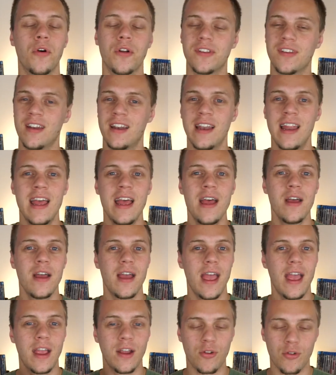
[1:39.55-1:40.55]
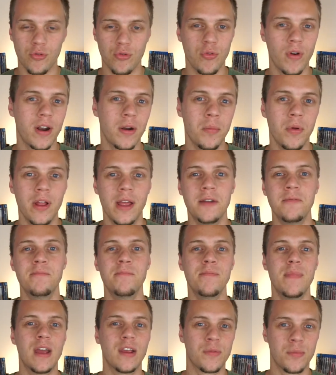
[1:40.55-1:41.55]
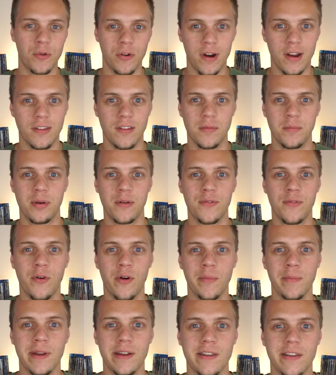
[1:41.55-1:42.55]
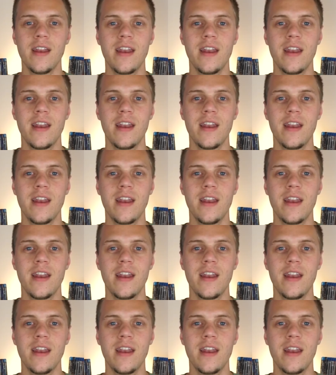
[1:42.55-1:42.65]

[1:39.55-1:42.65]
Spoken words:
It's an incredible and mesmerizing performance.